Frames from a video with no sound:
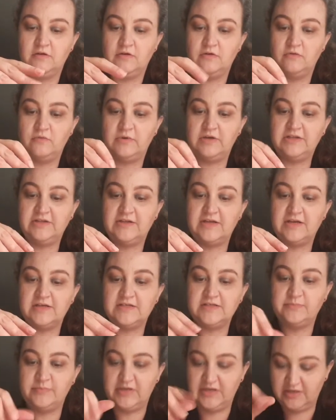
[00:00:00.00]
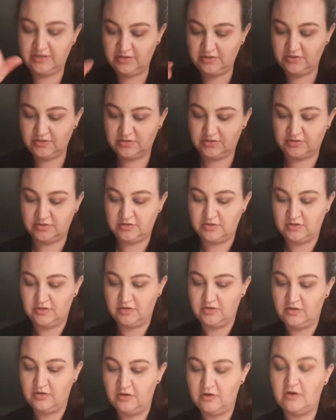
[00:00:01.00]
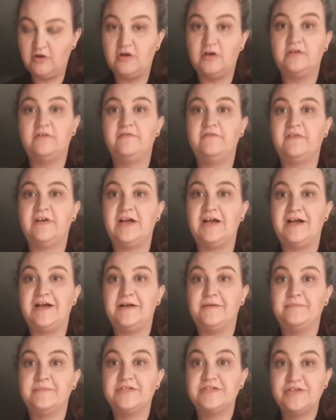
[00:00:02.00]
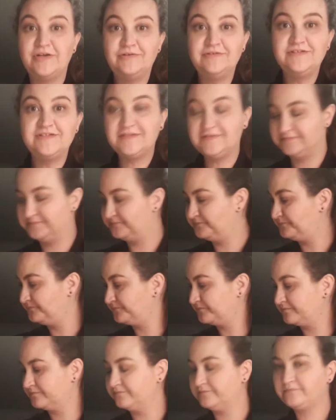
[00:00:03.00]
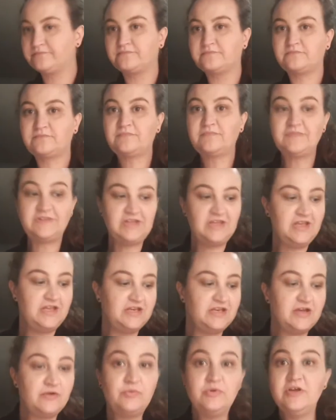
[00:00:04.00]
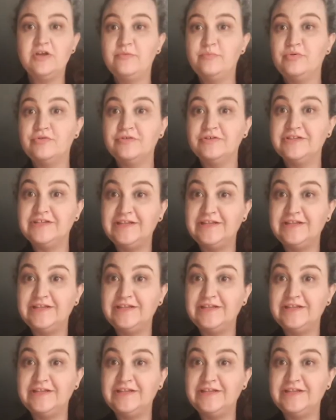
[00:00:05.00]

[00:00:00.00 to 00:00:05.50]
one last pinch of salt. And now we're going to pour in the